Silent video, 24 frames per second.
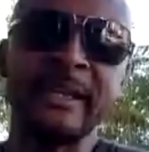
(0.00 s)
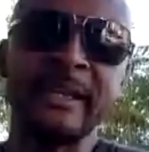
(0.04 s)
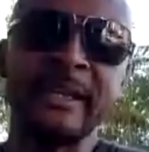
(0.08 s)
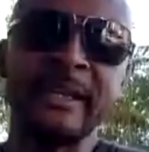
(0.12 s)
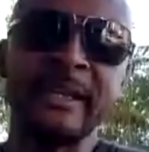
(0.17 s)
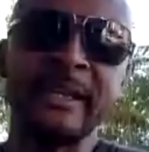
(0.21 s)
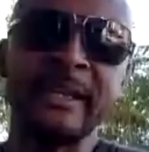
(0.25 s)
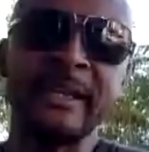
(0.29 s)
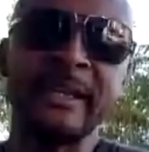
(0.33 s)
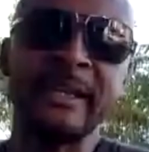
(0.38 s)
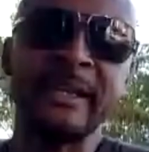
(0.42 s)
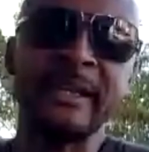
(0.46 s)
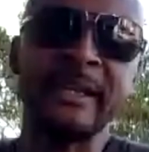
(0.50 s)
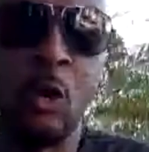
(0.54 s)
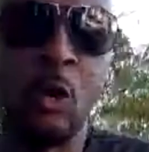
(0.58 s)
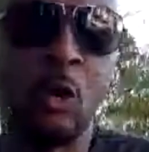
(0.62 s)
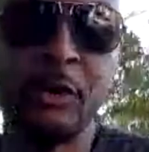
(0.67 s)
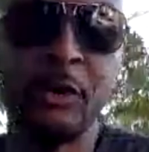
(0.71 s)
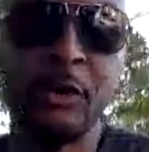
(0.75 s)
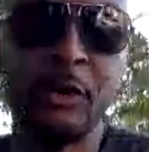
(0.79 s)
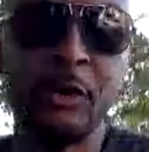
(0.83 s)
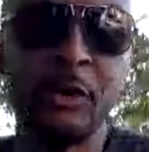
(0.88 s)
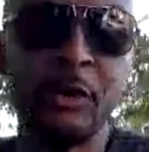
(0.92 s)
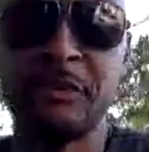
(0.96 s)
actually
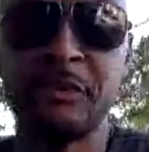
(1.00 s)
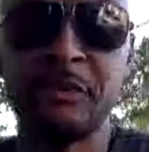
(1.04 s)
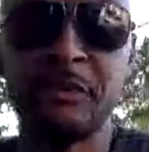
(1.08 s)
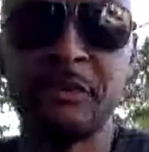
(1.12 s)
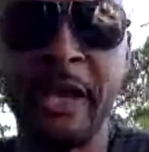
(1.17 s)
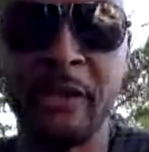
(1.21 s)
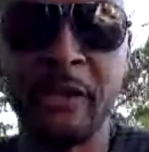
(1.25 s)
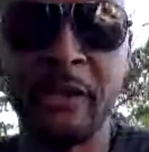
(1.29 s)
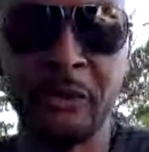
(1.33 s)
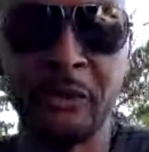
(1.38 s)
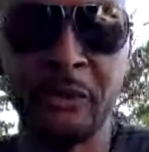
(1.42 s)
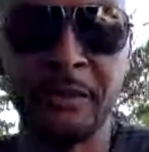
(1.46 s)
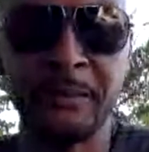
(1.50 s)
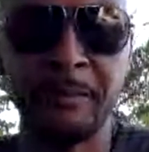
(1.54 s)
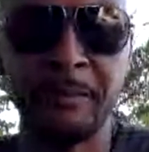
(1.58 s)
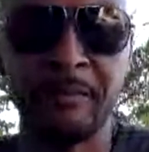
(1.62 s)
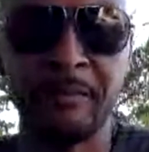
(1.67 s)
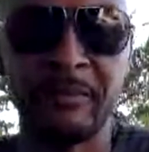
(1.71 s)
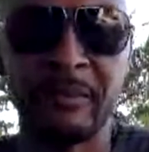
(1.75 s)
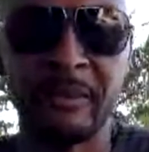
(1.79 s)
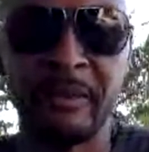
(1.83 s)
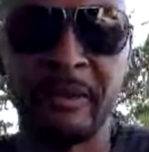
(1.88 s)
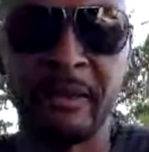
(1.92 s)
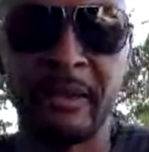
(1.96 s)
going through the fire
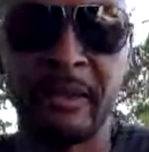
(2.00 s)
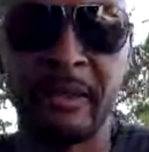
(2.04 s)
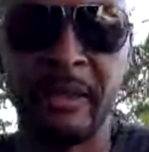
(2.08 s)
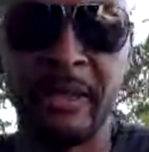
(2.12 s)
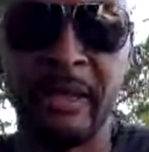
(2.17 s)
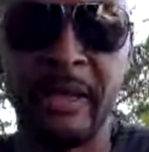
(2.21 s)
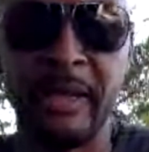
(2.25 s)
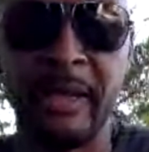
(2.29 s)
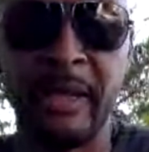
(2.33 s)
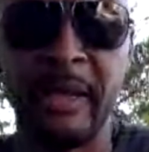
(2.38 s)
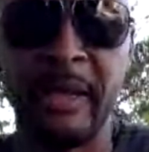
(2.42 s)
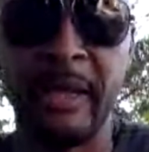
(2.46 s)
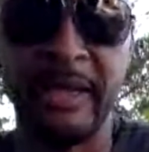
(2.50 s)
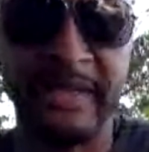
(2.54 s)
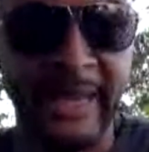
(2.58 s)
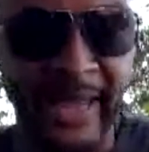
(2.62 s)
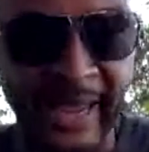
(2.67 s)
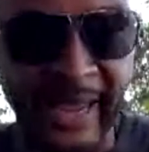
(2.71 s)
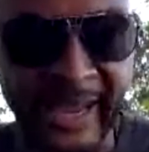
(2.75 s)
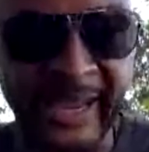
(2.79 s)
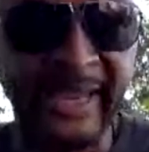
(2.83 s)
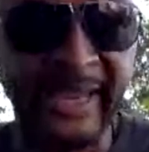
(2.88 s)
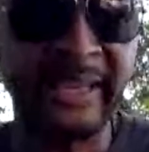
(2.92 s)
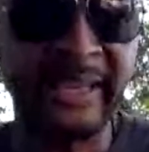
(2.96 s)

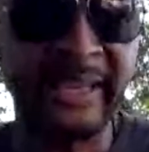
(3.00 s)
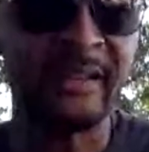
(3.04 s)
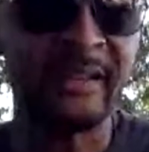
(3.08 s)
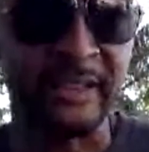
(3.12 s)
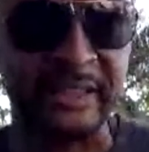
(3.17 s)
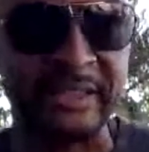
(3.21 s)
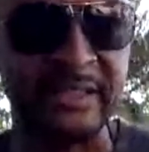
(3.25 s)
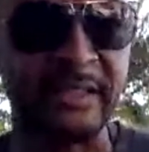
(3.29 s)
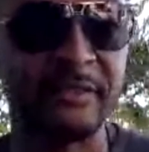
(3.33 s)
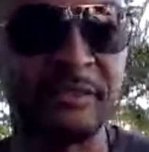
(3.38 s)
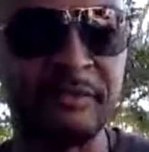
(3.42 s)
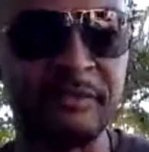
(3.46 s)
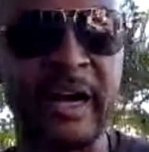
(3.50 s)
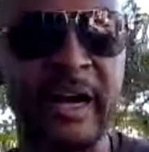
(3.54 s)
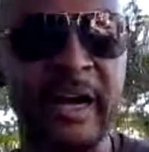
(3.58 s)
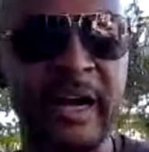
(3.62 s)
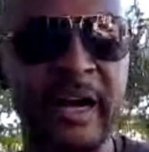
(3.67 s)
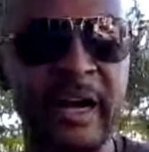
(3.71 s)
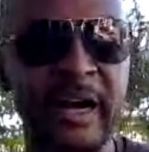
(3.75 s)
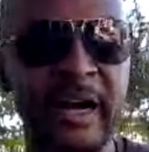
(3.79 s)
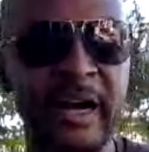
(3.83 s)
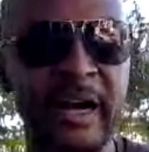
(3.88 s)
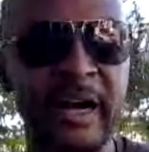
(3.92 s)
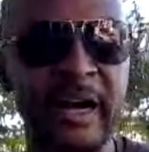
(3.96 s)
and handling the
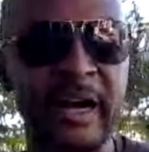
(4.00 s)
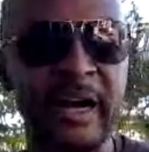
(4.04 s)
fire?